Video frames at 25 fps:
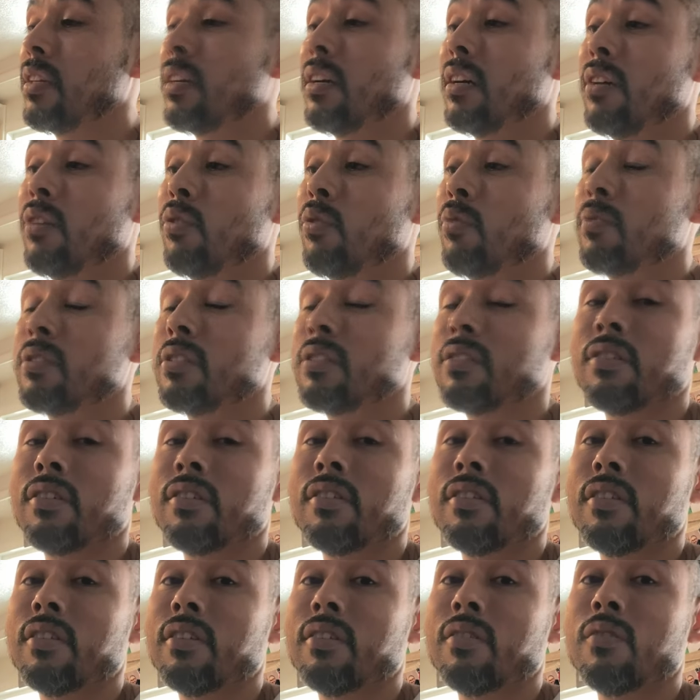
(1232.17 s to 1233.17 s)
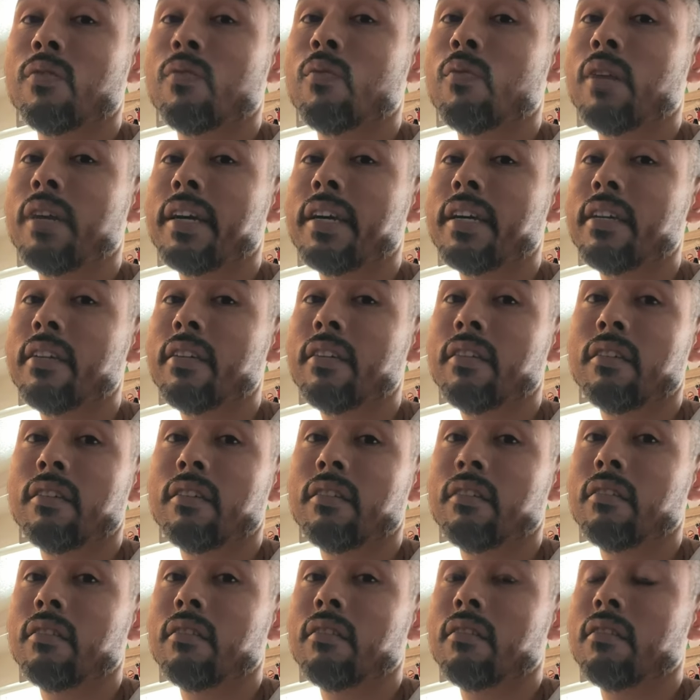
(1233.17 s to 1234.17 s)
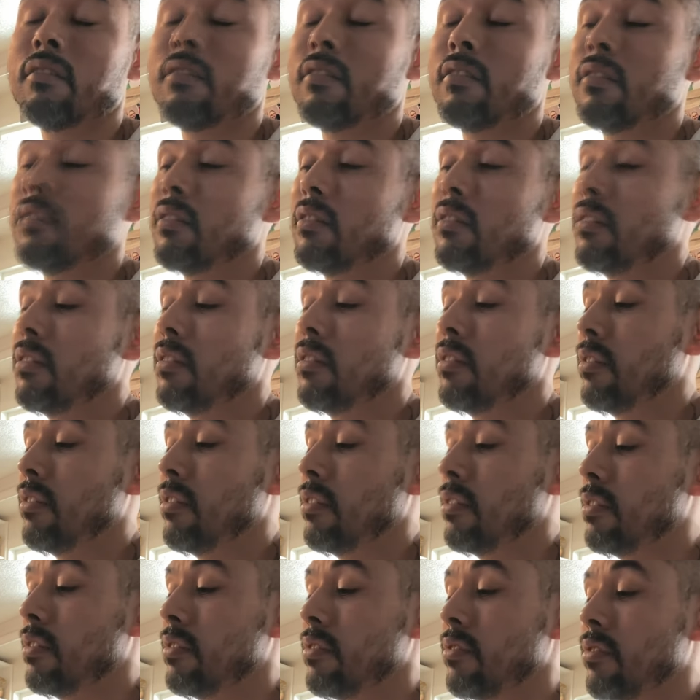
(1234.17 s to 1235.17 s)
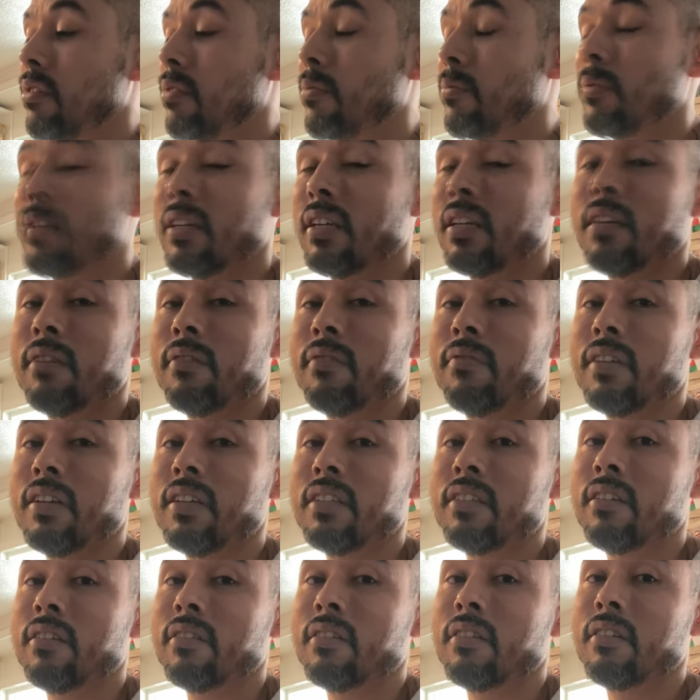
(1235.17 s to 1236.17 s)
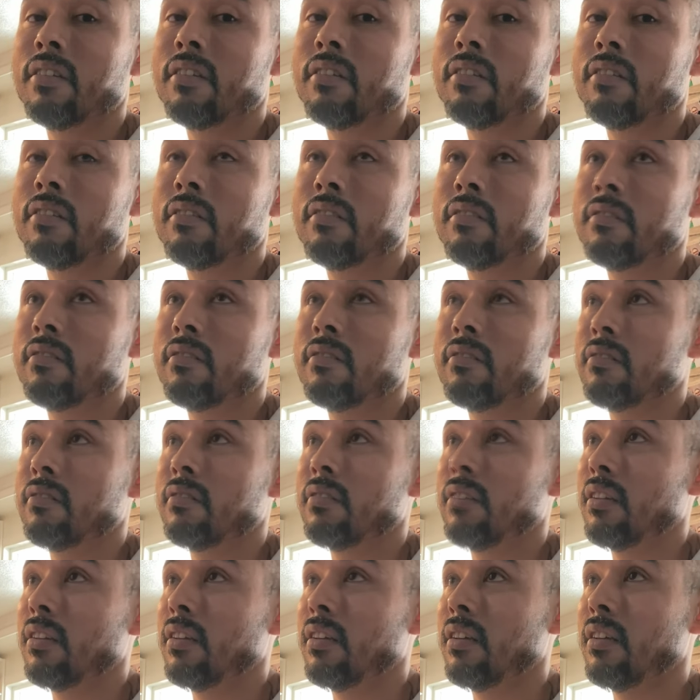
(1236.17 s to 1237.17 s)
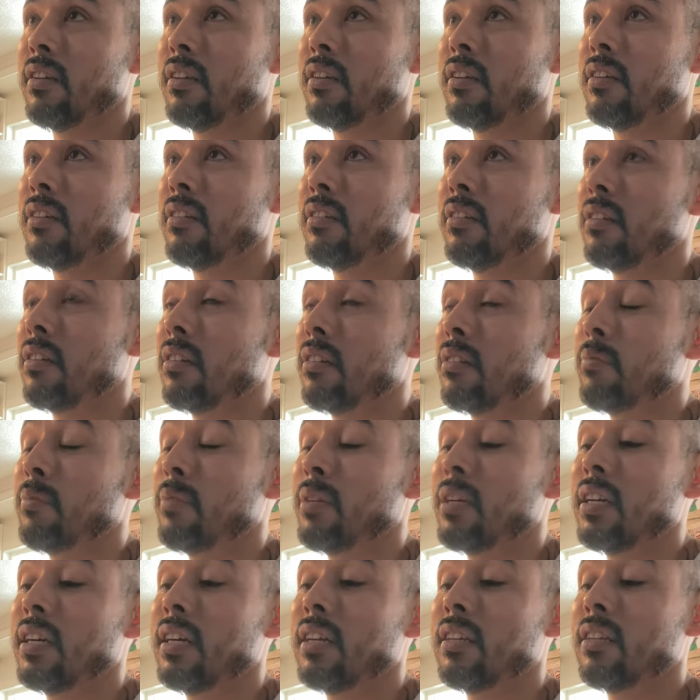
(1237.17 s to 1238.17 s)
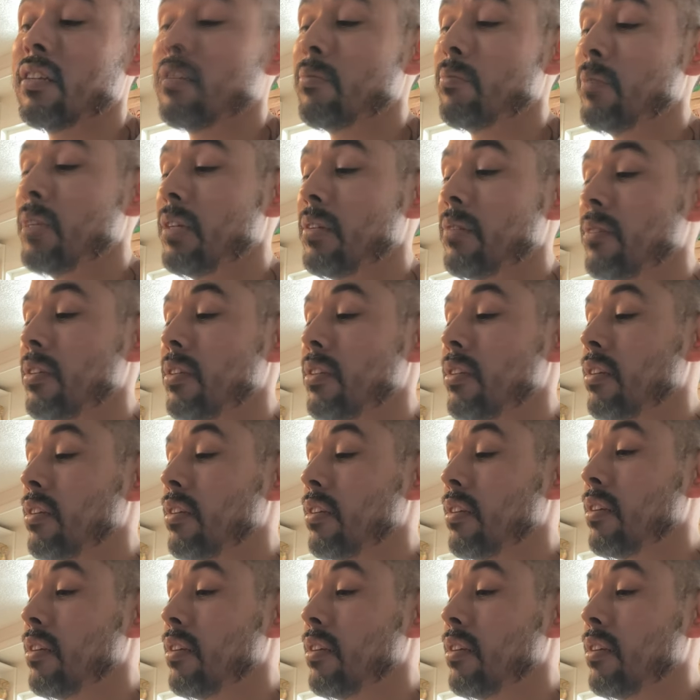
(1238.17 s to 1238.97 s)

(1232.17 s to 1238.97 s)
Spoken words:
I hope to start it in Hawaii because there aren't really any Feds out there, and on the Big Island, maybe.